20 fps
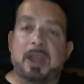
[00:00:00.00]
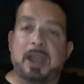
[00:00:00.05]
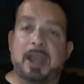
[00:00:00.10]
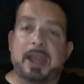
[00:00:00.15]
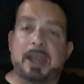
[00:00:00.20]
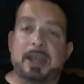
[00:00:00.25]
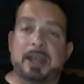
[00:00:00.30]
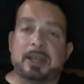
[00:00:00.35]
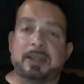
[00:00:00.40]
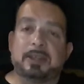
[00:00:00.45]

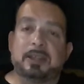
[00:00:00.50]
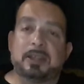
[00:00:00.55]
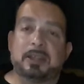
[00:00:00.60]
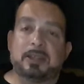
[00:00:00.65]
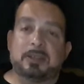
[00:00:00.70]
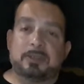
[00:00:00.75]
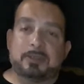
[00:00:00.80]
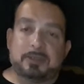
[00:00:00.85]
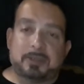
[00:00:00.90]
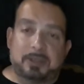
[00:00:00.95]
and
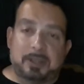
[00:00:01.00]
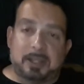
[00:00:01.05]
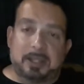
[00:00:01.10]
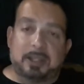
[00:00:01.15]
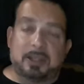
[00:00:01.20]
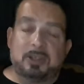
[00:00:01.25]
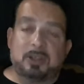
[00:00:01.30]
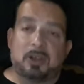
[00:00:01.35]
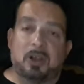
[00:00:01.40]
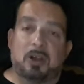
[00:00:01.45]

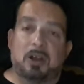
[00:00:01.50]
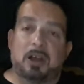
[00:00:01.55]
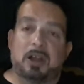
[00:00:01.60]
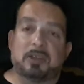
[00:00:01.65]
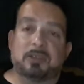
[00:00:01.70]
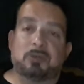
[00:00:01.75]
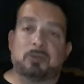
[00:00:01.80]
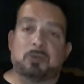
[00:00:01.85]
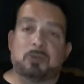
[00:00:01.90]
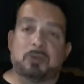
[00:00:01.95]
it, can
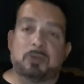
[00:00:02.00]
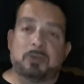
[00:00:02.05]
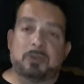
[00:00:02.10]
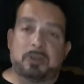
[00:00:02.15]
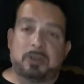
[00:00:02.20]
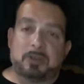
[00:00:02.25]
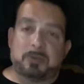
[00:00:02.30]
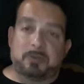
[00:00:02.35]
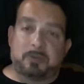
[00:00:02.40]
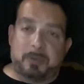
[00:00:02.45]
cause
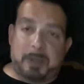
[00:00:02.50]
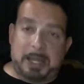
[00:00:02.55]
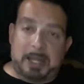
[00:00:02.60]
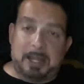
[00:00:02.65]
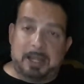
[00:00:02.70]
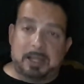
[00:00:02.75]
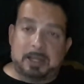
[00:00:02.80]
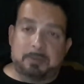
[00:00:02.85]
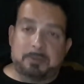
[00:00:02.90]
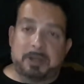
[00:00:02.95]

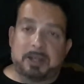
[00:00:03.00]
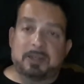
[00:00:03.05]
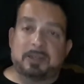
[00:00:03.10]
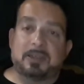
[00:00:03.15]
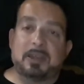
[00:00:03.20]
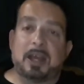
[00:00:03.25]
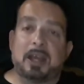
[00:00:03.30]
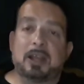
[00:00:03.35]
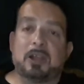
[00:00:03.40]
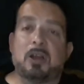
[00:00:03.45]
pain, but
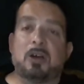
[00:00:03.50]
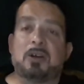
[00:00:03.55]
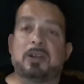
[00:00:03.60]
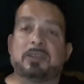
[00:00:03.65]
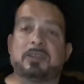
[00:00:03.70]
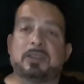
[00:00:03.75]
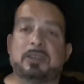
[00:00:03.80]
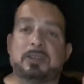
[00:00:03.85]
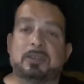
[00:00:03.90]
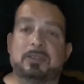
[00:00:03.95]
it's not
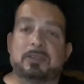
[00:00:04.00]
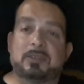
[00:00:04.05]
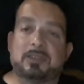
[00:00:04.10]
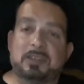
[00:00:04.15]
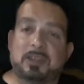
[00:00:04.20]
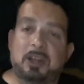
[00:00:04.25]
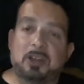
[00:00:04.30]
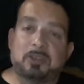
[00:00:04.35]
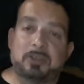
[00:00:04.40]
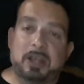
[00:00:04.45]
causing
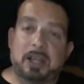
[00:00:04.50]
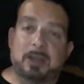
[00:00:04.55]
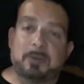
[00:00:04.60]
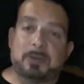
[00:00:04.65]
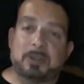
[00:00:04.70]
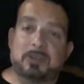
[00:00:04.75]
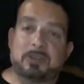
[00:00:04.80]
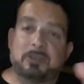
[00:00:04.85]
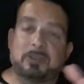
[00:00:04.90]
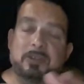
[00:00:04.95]
cell
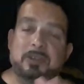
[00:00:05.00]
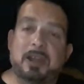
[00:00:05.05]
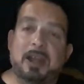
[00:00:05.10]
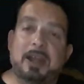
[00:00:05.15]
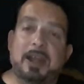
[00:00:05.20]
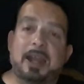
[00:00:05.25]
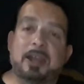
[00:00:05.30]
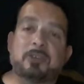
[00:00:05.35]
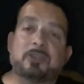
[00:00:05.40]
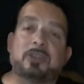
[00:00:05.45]
damage. So it's
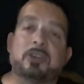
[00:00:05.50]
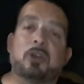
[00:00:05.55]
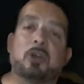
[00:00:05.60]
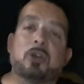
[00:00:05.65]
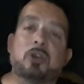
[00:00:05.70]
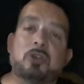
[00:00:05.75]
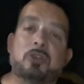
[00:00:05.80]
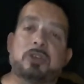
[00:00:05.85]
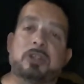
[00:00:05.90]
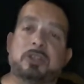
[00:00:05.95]
not actually
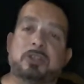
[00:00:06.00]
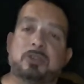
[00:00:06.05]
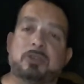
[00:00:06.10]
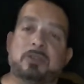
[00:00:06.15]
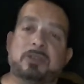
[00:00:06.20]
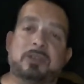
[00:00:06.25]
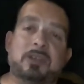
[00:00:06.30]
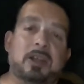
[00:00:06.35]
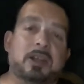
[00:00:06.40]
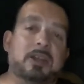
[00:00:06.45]
hurting you.
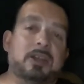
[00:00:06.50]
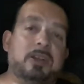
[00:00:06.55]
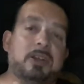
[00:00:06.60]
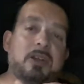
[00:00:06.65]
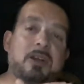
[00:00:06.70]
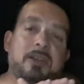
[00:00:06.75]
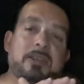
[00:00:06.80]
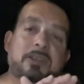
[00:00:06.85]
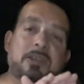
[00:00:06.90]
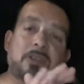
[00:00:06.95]
It's not going to
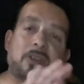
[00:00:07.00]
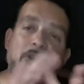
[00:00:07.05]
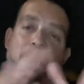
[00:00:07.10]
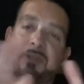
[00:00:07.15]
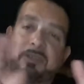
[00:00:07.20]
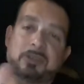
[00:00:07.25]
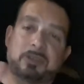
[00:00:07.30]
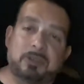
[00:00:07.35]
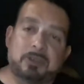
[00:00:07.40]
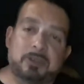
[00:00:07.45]
cause an
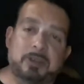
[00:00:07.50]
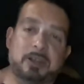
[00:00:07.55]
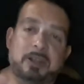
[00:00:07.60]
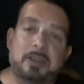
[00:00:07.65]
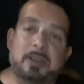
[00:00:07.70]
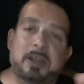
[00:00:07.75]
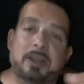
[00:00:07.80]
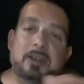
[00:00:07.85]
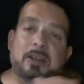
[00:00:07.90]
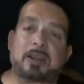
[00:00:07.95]
ulcer or any
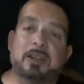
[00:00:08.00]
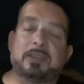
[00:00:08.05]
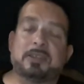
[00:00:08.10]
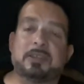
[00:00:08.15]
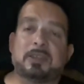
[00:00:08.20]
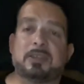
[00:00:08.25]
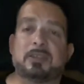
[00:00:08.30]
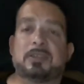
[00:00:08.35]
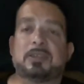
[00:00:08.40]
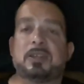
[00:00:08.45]
of that
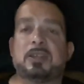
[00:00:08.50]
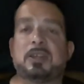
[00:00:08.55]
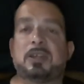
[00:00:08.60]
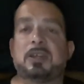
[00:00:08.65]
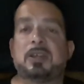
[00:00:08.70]
nonsense.